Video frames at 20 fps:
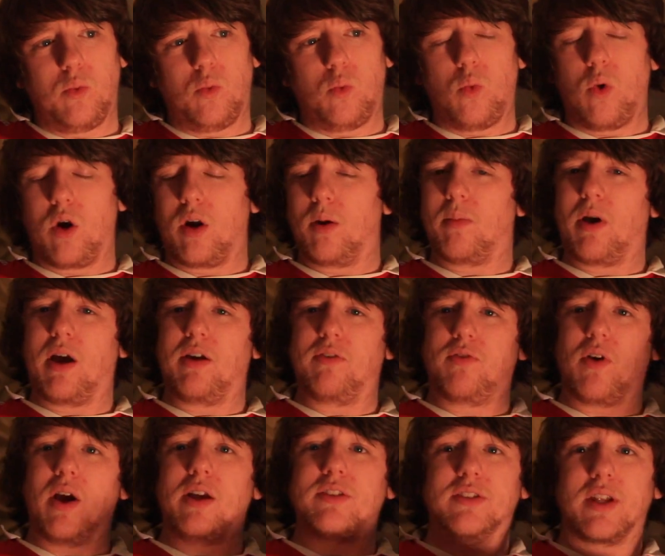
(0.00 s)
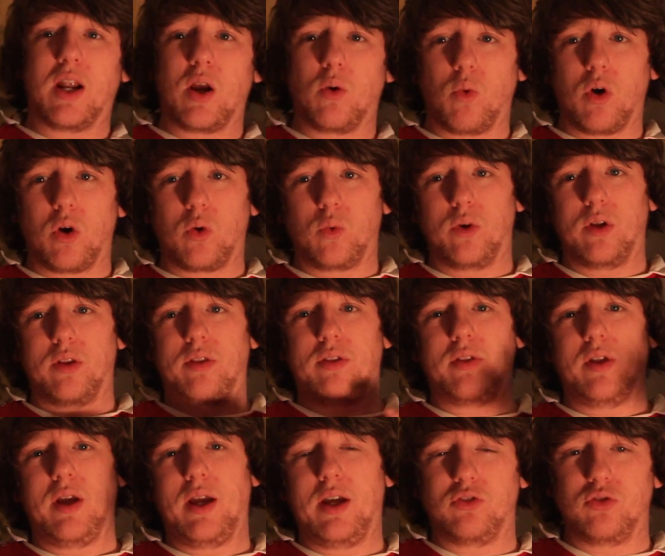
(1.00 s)
one of my friends that I work with,
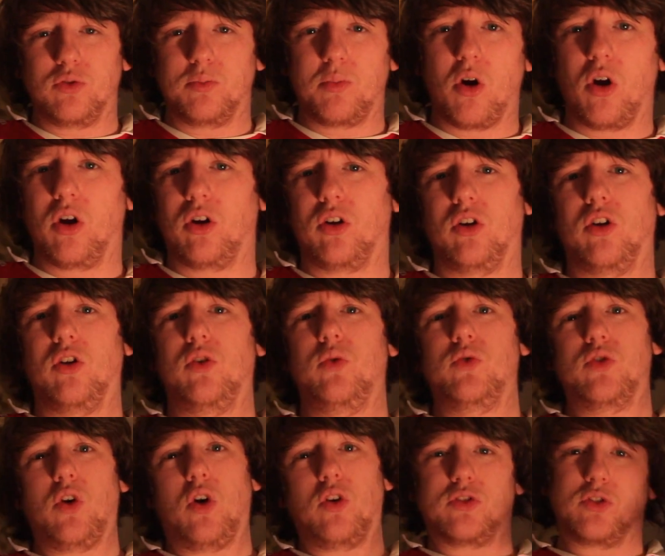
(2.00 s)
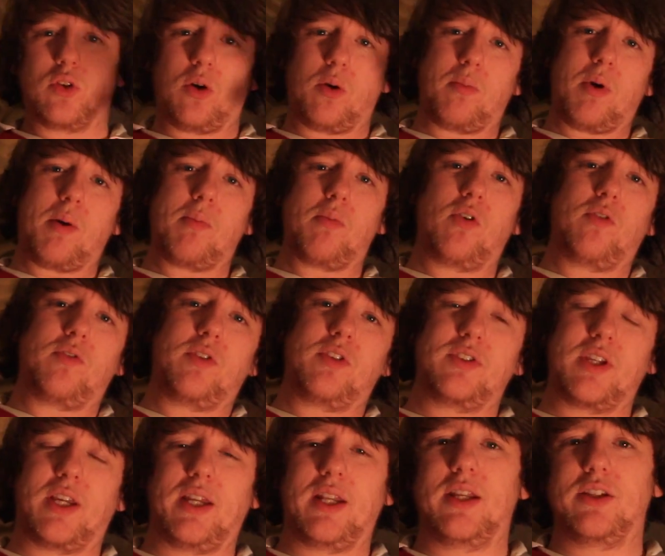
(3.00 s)
Andrew Parker, who's also a member of the
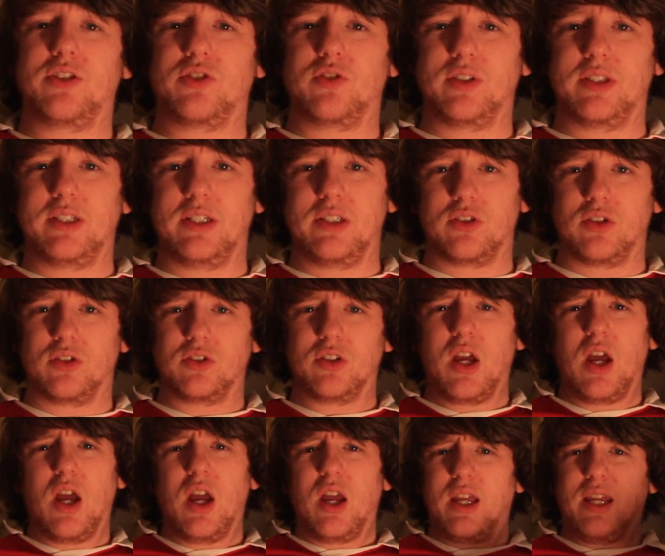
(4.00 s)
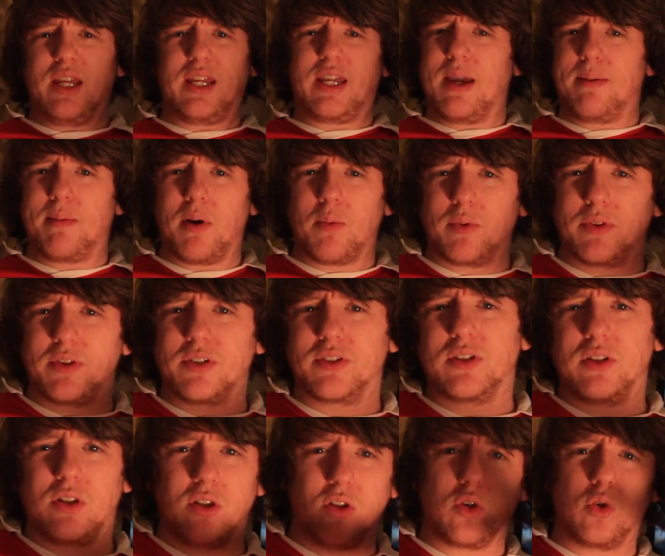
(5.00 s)
Singing History Teachers, he came up with this
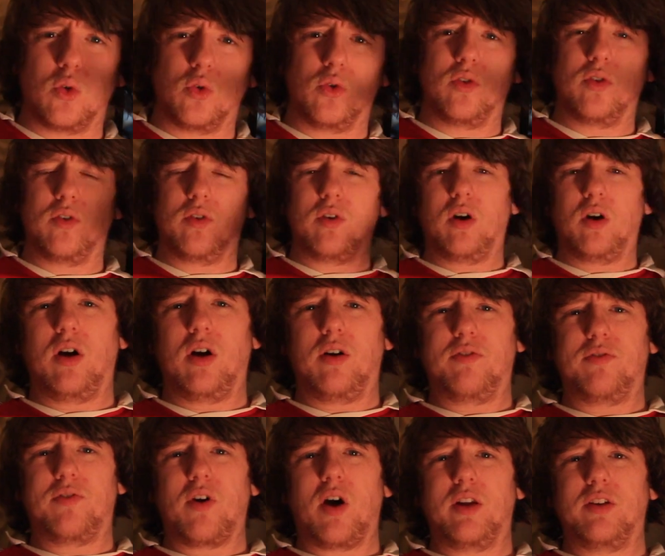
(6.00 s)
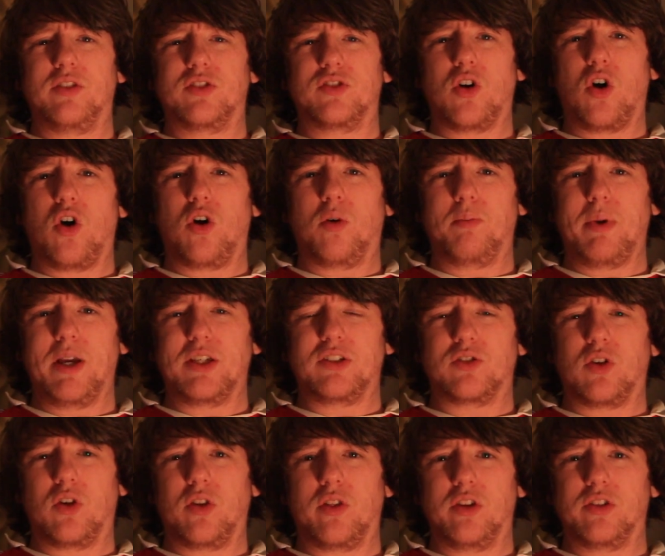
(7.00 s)
little cool, fun song based
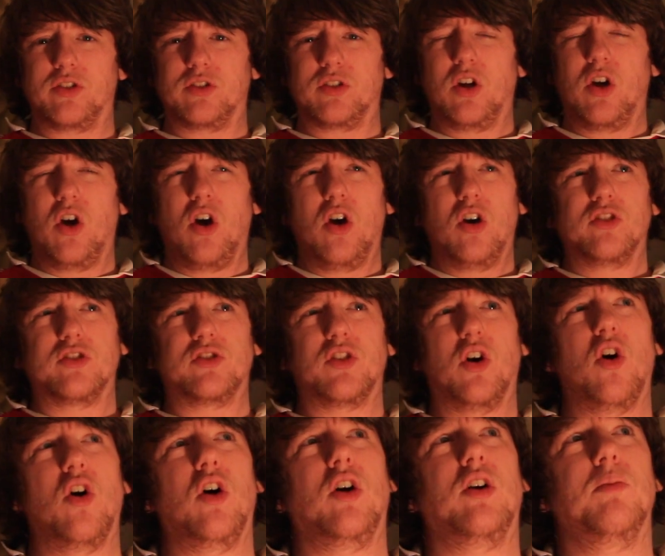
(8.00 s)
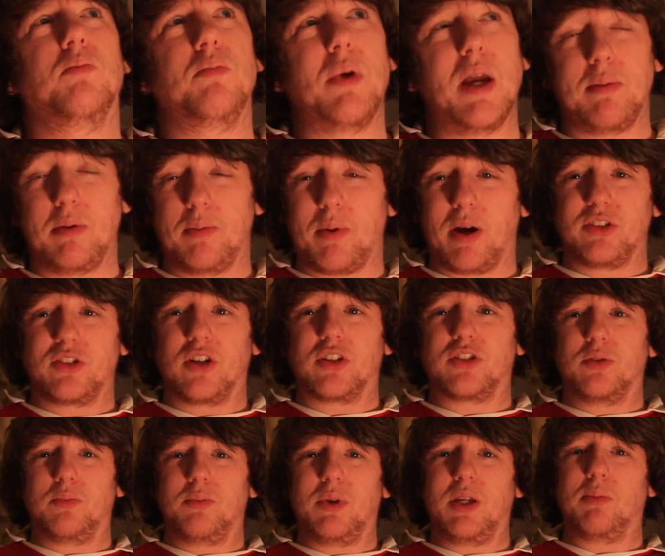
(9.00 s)
on this song "Baby" by
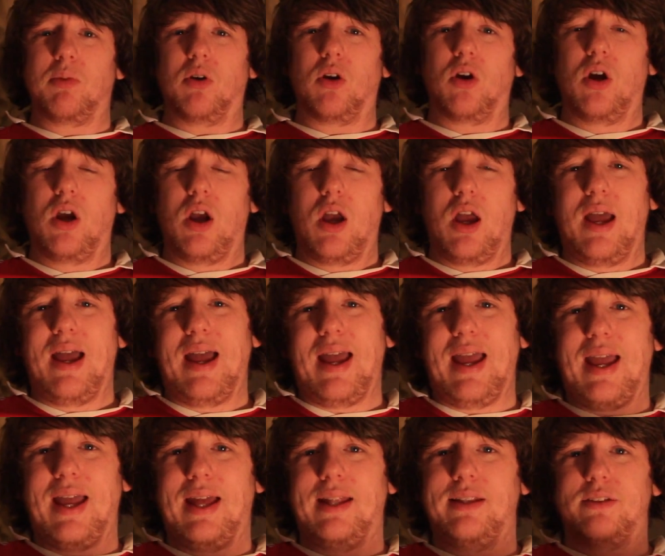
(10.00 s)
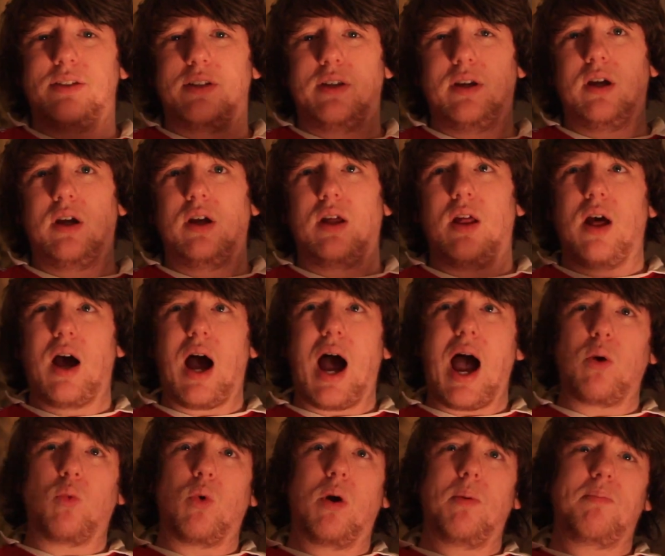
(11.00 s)
Justin Bieber, and I
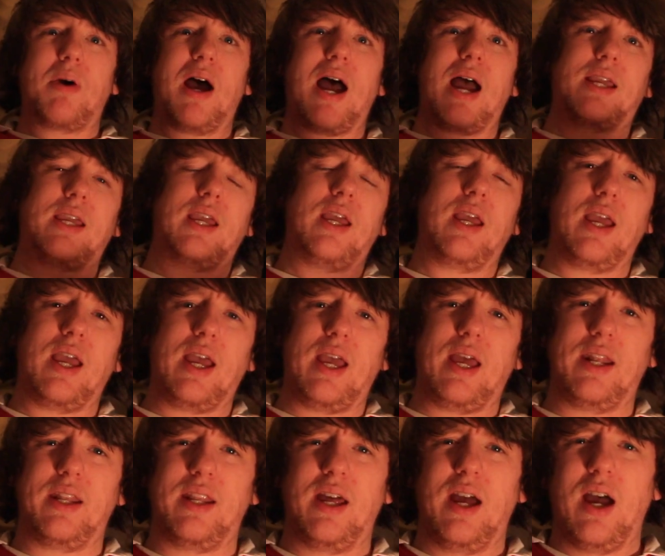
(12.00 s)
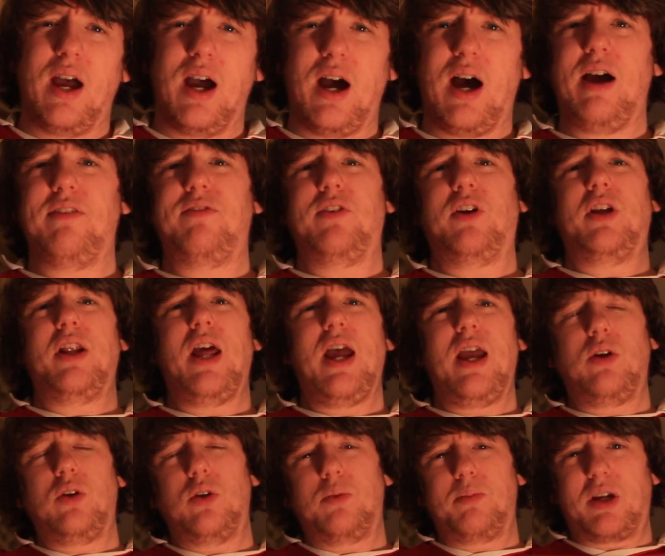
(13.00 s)
went back and I figured, hey,
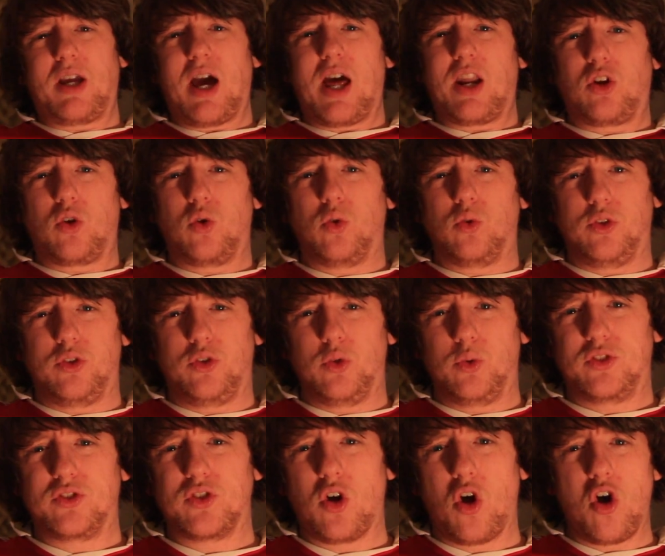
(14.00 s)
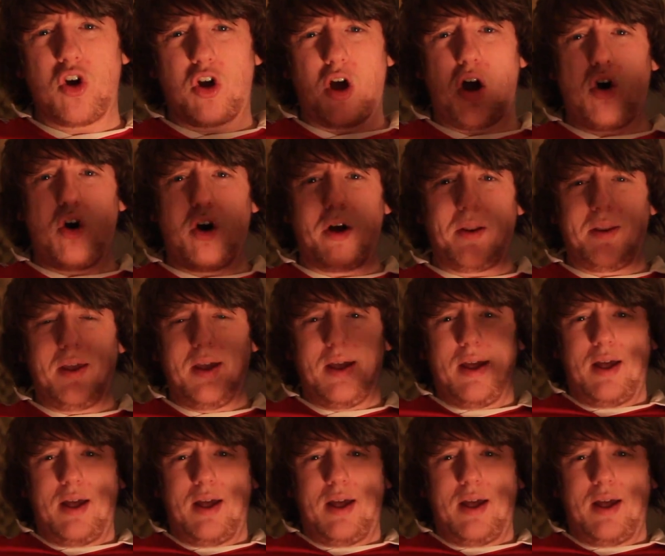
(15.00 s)
it'd be kind of cool to do a song on